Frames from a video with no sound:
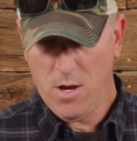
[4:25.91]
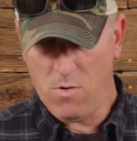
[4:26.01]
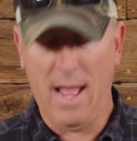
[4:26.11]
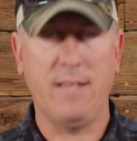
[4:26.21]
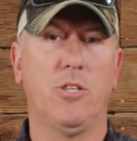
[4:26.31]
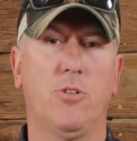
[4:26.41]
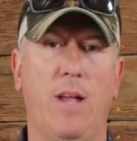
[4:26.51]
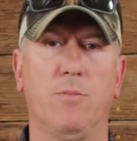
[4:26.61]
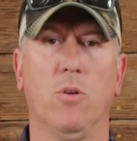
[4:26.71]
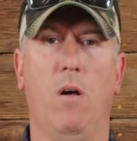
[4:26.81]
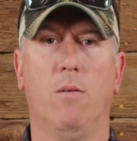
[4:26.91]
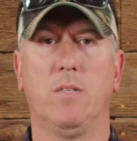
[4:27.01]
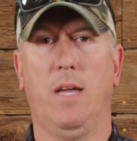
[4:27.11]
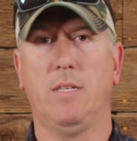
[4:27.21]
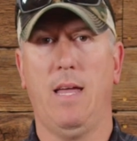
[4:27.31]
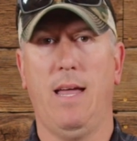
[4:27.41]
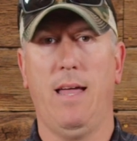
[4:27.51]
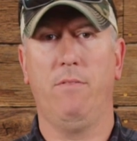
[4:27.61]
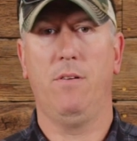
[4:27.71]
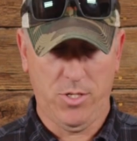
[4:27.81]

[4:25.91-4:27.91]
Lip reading: Ratchet straps are always nice to have.